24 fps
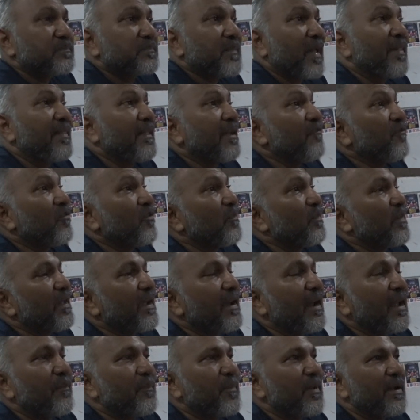and then from
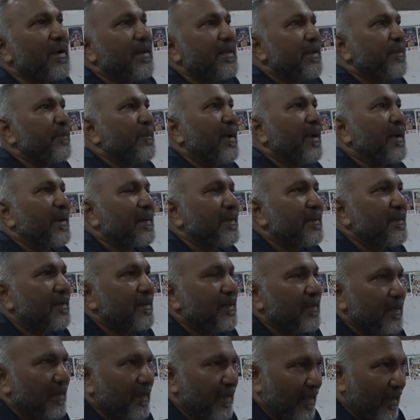there I played in the band.
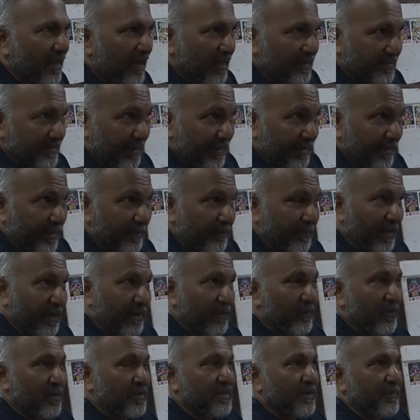Our starting
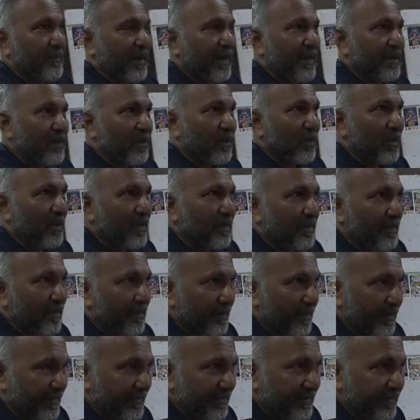band was a band called
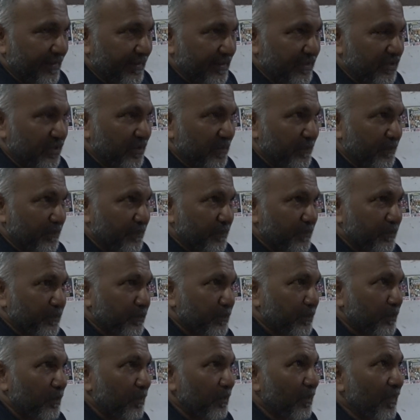Razor's
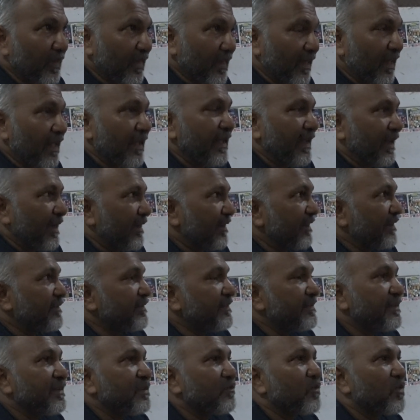
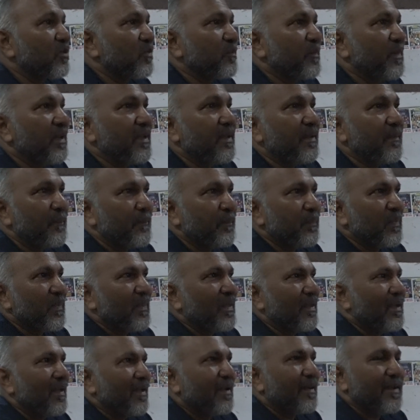Age. Was me,
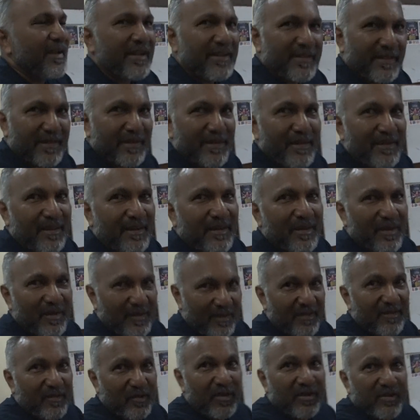Nixon
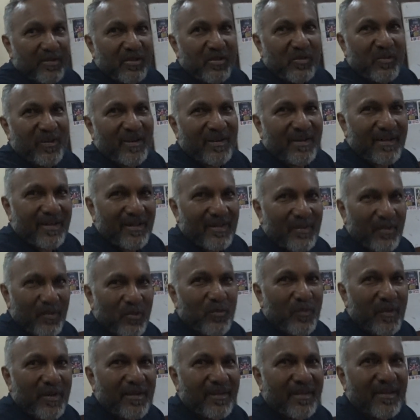Swaraj, who
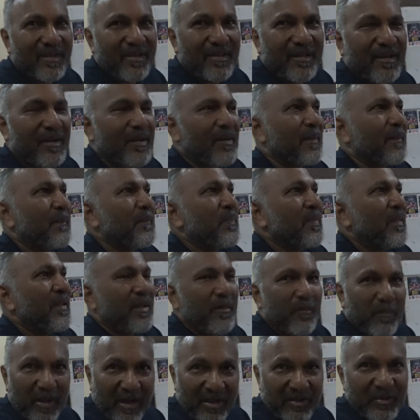played the
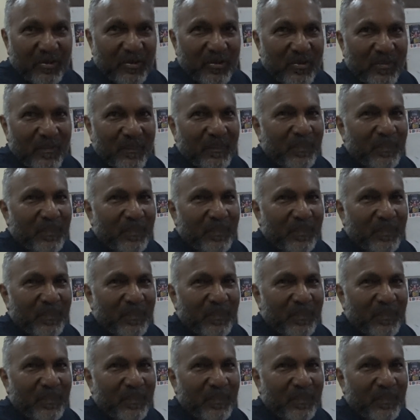Blasio.